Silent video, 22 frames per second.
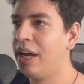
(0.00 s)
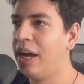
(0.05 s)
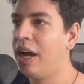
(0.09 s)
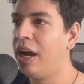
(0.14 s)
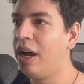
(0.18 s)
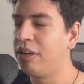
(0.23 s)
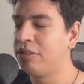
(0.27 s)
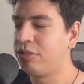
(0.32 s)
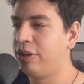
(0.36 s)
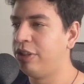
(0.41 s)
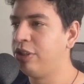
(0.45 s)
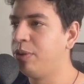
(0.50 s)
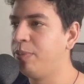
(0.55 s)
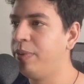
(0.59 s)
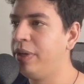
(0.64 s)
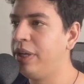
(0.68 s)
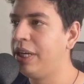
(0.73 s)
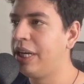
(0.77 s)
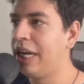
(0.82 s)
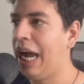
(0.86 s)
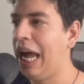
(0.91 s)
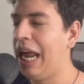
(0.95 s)
I'll try to
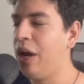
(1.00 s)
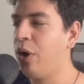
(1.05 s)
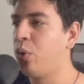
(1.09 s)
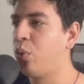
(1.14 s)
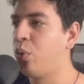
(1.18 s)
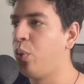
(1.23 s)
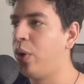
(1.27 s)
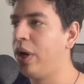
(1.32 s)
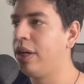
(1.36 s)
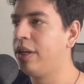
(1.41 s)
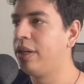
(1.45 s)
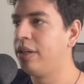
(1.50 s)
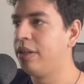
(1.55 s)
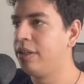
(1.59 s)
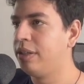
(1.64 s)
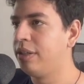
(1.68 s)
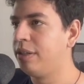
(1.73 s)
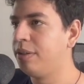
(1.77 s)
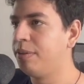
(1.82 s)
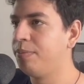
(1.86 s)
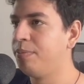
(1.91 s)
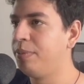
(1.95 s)
be kind of quick
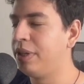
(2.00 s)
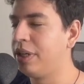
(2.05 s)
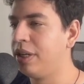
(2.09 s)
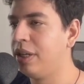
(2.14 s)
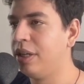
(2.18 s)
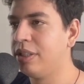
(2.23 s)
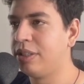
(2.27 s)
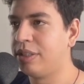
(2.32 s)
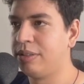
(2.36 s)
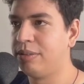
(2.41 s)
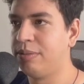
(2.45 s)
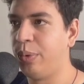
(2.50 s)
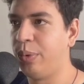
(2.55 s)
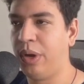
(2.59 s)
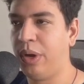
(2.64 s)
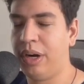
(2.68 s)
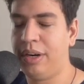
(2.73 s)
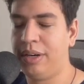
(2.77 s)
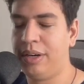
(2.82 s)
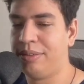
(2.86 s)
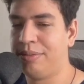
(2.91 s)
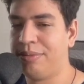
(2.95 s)
because we
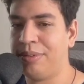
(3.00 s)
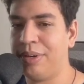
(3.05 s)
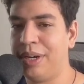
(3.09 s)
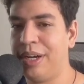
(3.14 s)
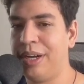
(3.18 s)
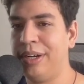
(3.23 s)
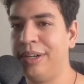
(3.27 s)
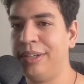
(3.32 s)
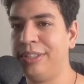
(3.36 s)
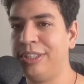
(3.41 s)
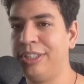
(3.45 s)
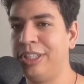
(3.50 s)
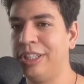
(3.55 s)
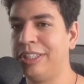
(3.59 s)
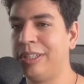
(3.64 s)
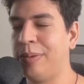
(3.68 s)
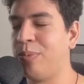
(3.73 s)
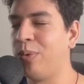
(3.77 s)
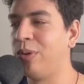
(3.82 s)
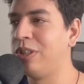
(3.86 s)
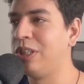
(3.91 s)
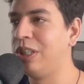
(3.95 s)
are just
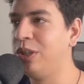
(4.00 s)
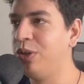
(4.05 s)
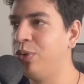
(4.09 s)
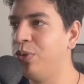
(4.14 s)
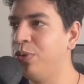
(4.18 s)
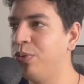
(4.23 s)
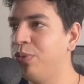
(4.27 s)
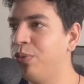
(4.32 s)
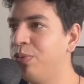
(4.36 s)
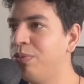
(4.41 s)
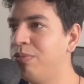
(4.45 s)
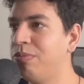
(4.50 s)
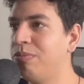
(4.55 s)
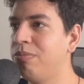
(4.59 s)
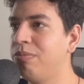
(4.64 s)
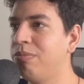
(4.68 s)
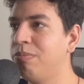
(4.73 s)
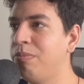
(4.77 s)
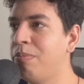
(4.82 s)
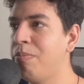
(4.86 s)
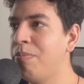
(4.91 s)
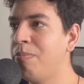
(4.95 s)
approaching
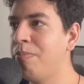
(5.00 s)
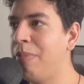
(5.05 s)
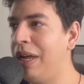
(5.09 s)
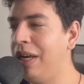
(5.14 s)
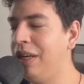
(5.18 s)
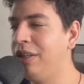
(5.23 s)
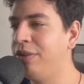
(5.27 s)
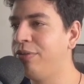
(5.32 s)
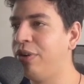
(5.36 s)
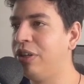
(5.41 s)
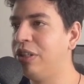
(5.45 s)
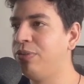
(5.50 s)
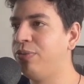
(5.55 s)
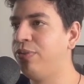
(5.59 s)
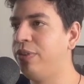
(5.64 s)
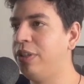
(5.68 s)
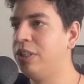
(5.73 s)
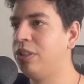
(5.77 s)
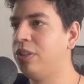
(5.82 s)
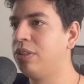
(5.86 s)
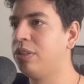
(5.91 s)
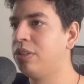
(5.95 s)
many different
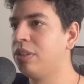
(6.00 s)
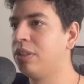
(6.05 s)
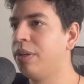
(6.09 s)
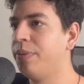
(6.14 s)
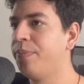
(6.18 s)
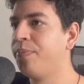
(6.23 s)
features.